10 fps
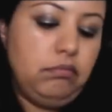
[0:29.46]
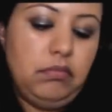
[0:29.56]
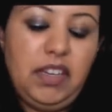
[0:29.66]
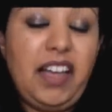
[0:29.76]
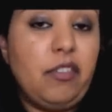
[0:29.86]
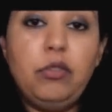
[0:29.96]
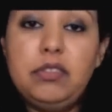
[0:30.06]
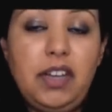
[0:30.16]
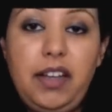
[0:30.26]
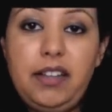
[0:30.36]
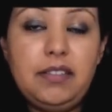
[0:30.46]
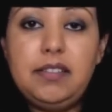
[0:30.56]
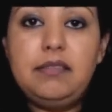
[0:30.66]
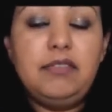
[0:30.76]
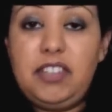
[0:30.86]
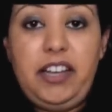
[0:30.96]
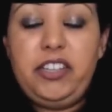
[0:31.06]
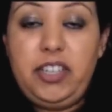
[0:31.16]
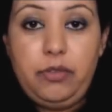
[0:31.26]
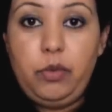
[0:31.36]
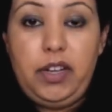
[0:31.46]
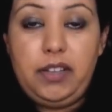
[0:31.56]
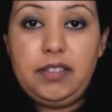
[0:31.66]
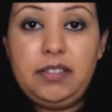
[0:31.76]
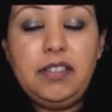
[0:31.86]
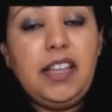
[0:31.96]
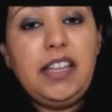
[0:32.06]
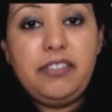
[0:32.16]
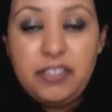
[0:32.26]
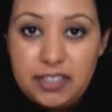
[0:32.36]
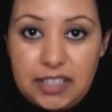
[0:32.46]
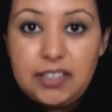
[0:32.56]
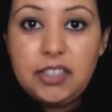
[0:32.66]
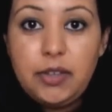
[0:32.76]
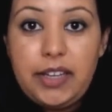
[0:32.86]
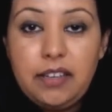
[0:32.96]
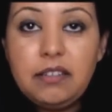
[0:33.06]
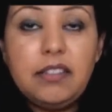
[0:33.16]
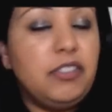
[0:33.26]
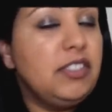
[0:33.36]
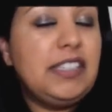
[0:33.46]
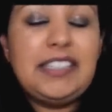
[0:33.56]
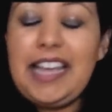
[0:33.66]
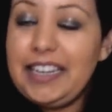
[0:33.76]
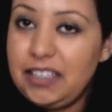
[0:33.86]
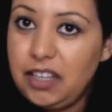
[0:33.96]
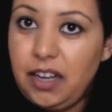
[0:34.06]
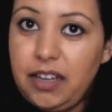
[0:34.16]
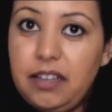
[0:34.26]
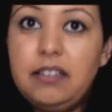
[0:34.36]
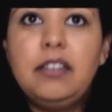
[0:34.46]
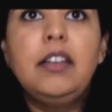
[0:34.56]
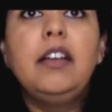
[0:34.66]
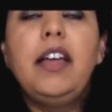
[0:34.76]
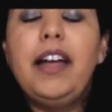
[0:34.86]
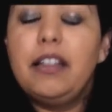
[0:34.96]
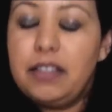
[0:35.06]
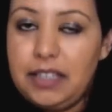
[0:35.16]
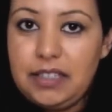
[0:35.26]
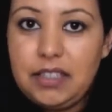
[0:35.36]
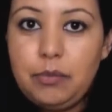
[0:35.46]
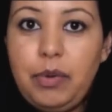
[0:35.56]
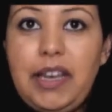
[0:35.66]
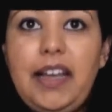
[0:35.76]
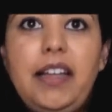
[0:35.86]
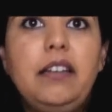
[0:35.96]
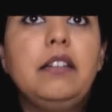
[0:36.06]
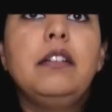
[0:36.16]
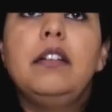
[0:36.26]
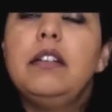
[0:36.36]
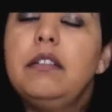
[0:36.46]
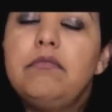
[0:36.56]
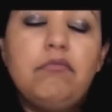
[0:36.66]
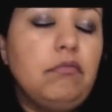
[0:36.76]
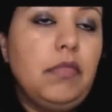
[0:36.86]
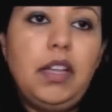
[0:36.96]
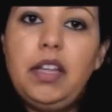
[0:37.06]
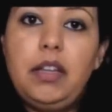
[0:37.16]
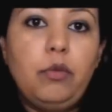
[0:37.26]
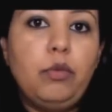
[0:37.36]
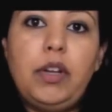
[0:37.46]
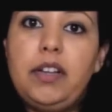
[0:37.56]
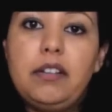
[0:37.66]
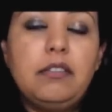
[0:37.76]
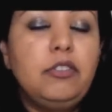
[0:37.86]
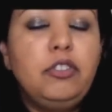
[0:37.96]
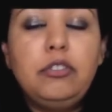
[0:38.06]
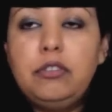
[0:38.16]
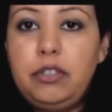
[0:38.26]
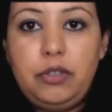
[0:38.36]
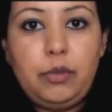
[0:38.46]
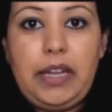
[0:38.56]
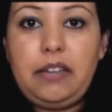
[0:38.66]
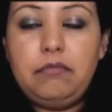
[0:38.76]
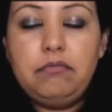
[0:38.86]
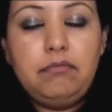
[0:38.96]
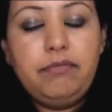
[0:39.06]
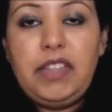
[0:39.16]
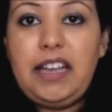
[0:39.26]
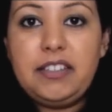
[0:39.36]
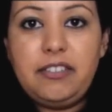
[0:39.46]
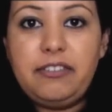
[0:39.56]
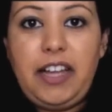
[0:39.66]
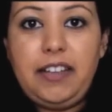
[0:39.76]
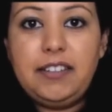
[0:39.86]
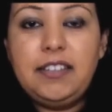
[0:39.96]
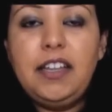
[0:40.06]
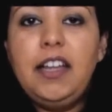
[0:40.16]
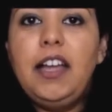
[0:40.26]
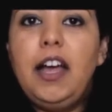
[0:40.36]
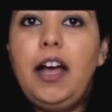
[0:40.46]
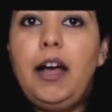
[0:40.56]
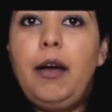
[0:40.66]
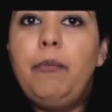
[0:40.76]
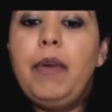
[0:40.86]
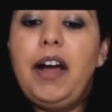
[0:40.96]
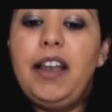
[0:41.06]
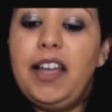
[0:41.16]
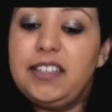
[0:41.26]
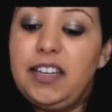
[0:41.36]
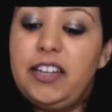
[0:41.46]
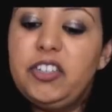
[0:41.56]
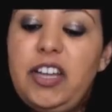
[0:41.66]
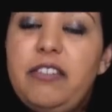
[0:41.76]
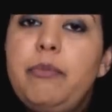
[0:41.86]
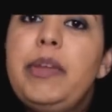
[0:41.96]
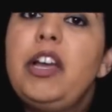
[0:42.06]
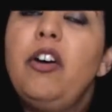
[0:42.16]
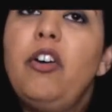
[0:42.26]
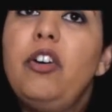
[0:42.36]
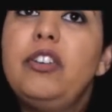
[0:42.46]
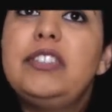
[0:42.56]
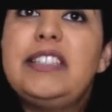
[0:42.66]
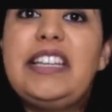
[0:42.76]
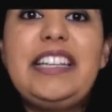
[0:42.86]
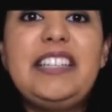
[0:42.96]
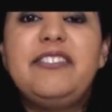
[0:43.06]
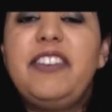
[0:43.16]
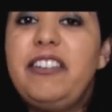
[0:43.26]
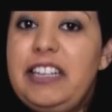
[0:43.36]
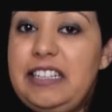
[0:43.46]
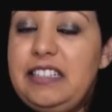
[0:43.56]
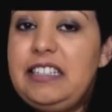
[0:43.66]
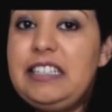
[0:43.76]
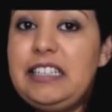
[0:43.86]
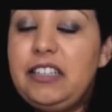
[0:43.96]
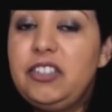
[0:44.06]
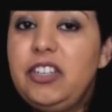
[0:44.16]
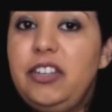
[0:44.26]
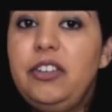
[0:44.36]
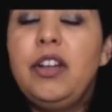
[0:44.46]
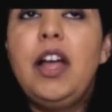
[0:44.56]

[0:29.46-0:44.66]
Like all diets, Diet Chef works. If you stick to it, if you stick to any diet, healthy eating plan, it will work. You'll lose weight, that's a fact. I like Diet Chef because it is very easy to stick to.